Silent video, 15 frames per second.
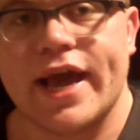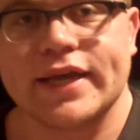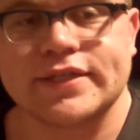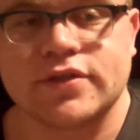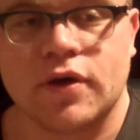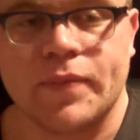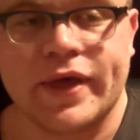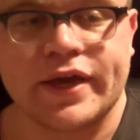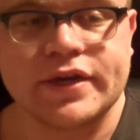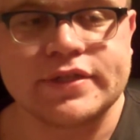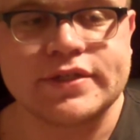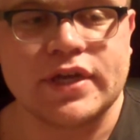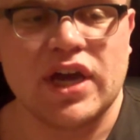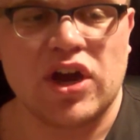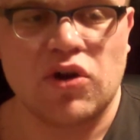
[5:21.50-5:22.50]
an asshole. I'm not going to
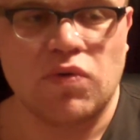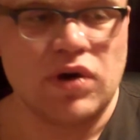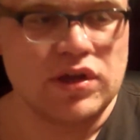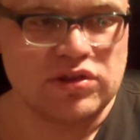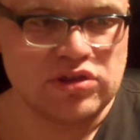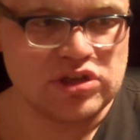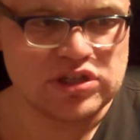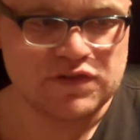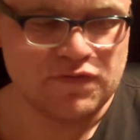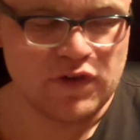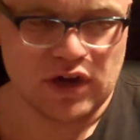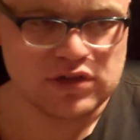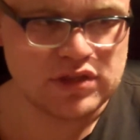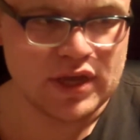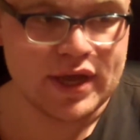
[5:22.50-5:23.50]
say I don't want this,
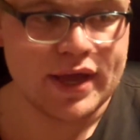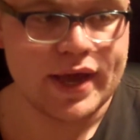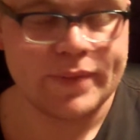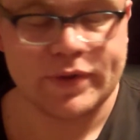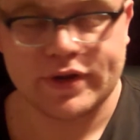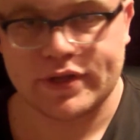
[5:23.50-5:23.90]
fuck that. I'm